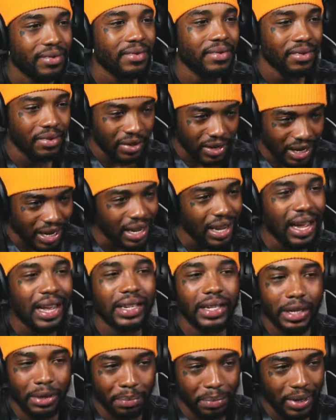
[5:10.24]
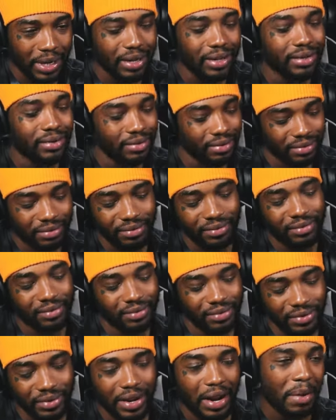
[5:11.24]
Kobe yeah, a little bit. Got it
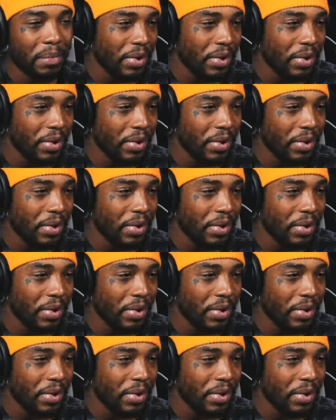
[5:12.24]
again. I